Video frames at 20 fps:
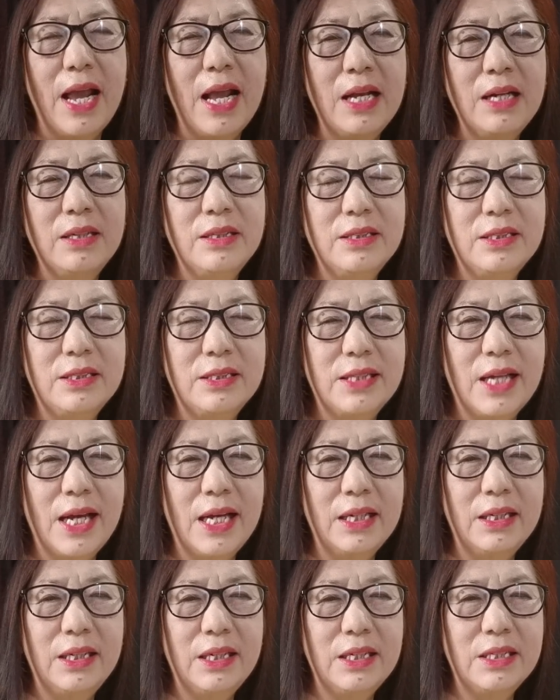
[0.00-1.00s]

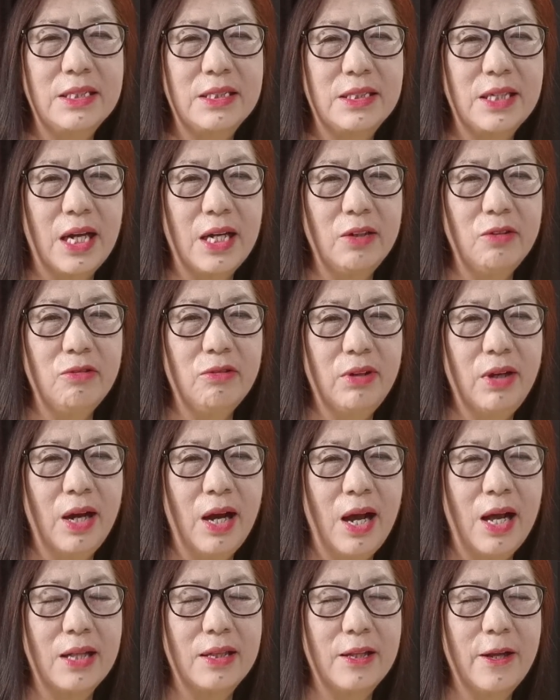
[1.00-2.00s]
anxieties unto
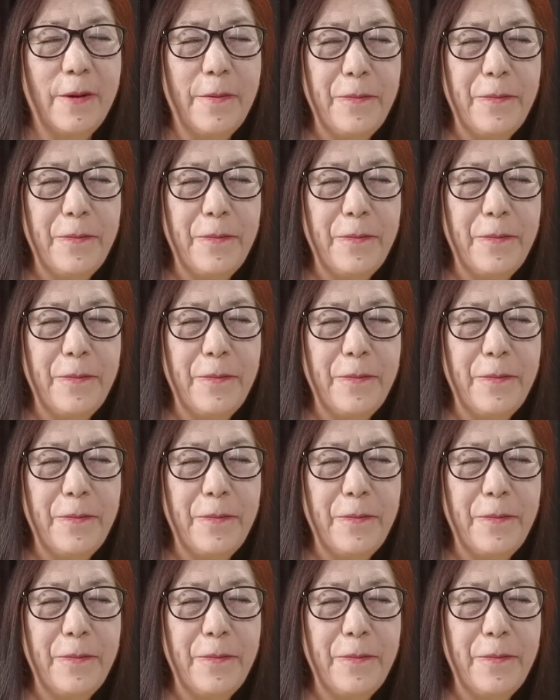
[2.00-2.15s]
God.